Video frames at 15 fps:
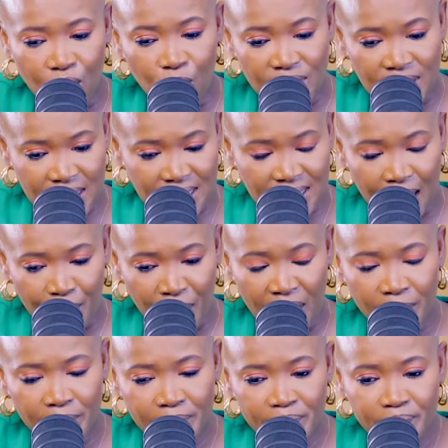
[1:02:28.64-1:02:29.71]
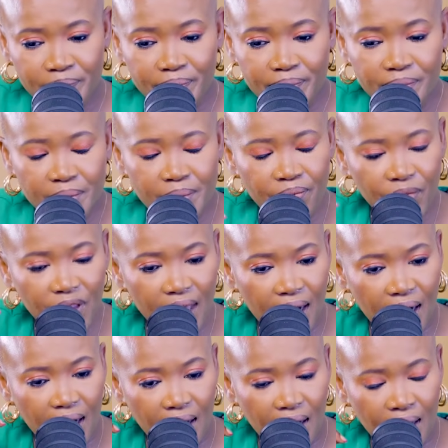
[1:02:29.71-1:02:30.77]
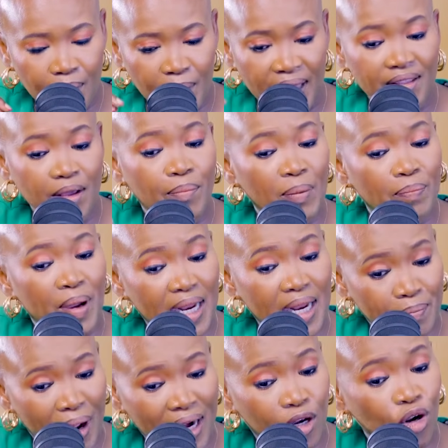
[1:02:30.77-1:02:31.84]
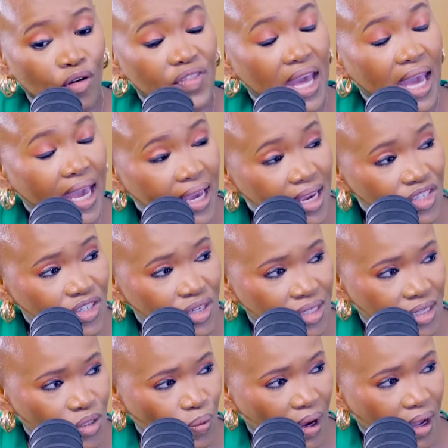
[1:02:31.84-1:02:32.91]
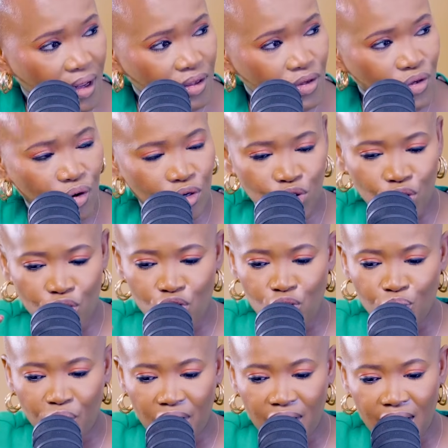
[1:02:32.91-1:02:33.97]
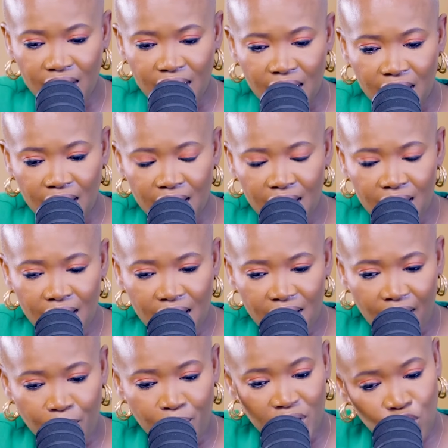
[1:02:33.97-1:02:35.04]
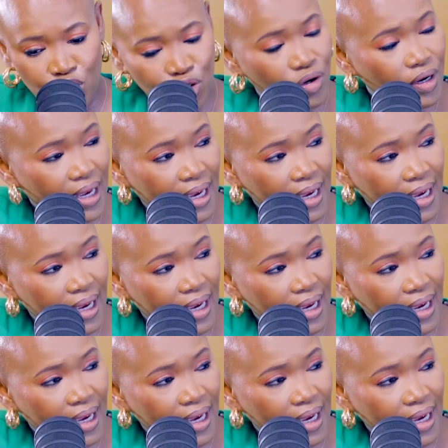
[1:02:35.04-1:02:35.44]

with Sasami. And then battle of the ages as well, you know. So you bring in that mature